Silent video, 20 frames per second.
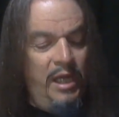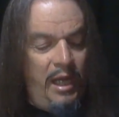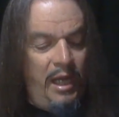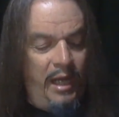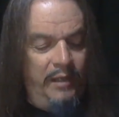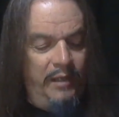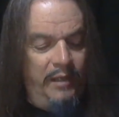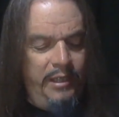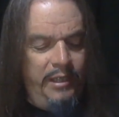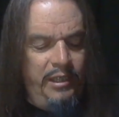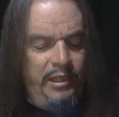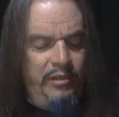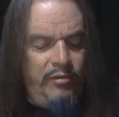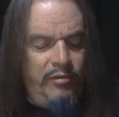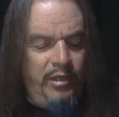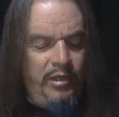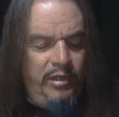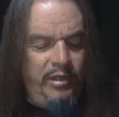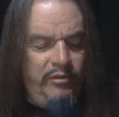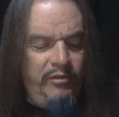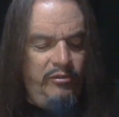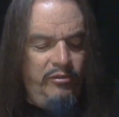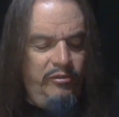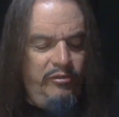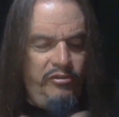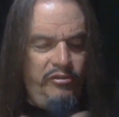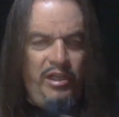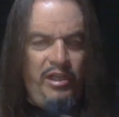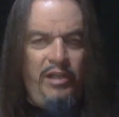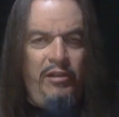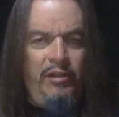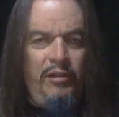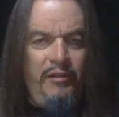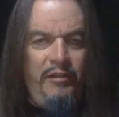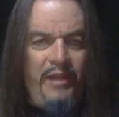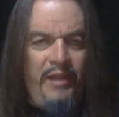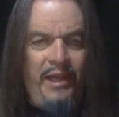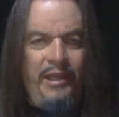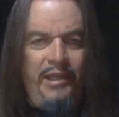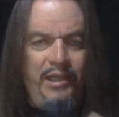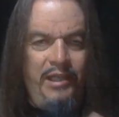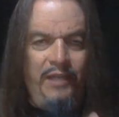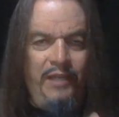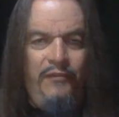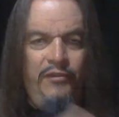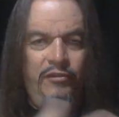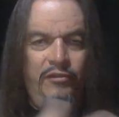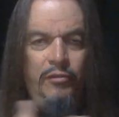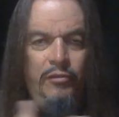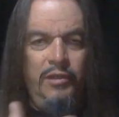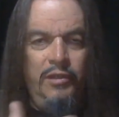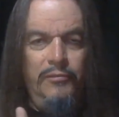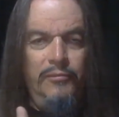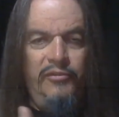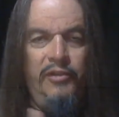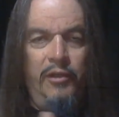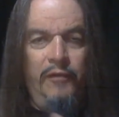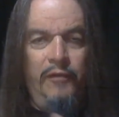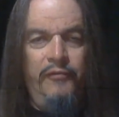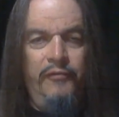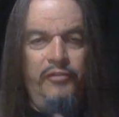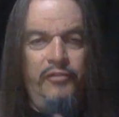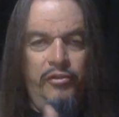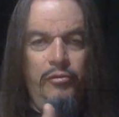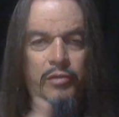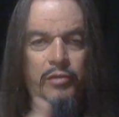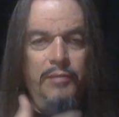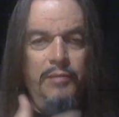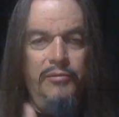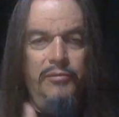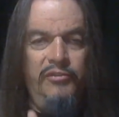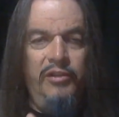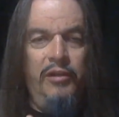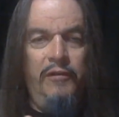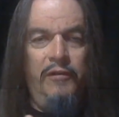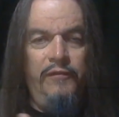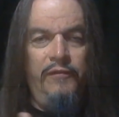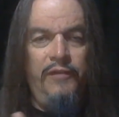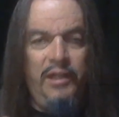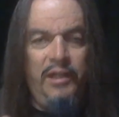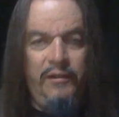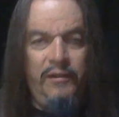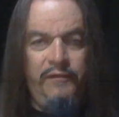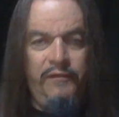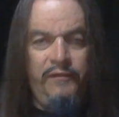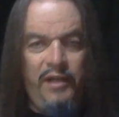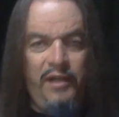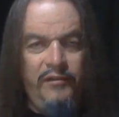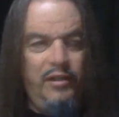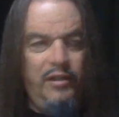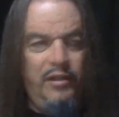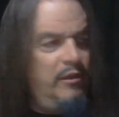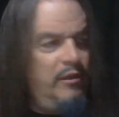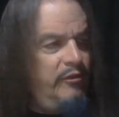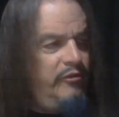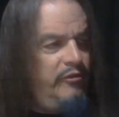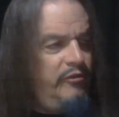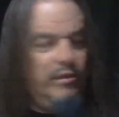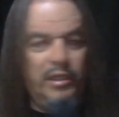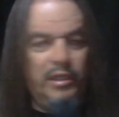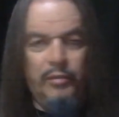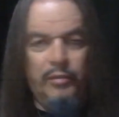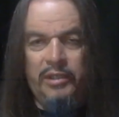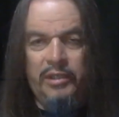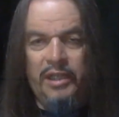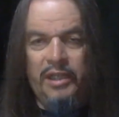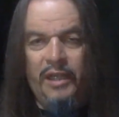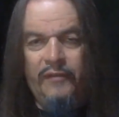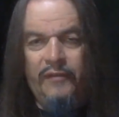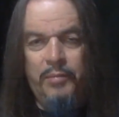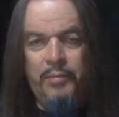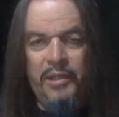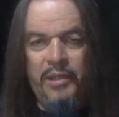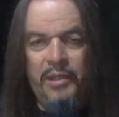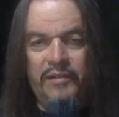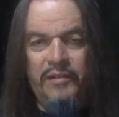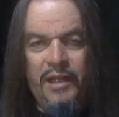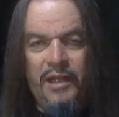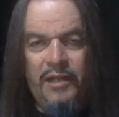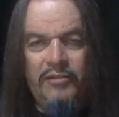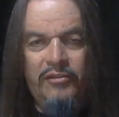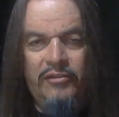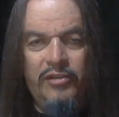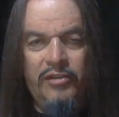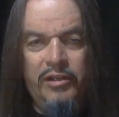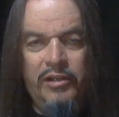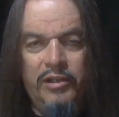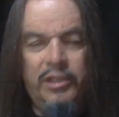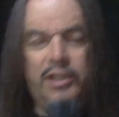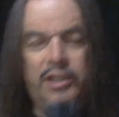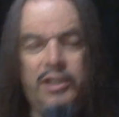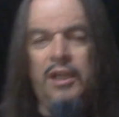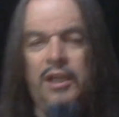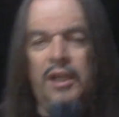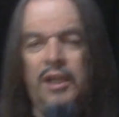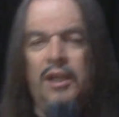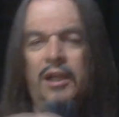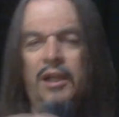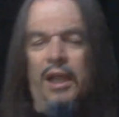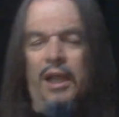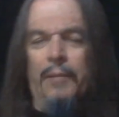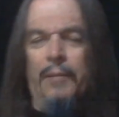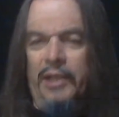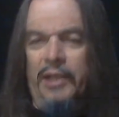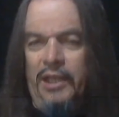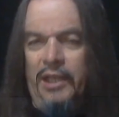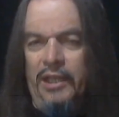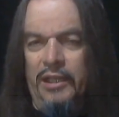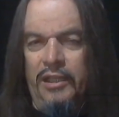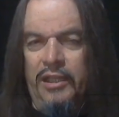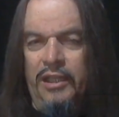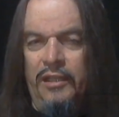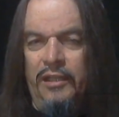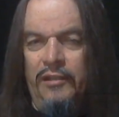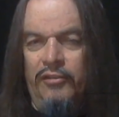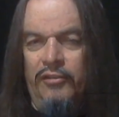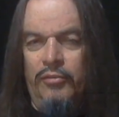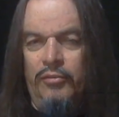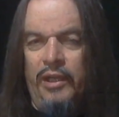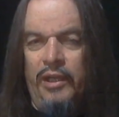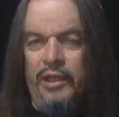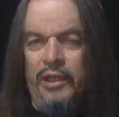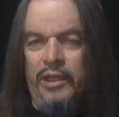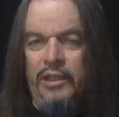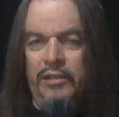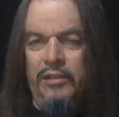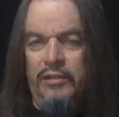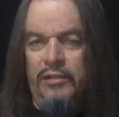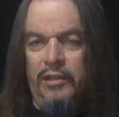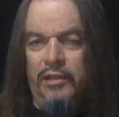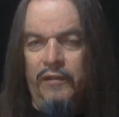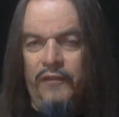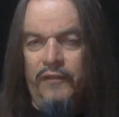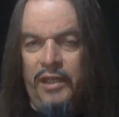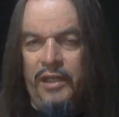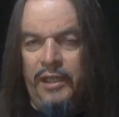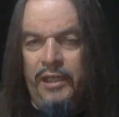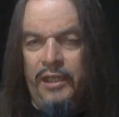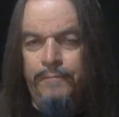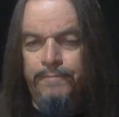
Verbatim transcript: And then he tried to sell that gift to himself for like $5 so that he wouldn't have to pay the taxes on it. Can you, am I getting any of this right? Can you clarify?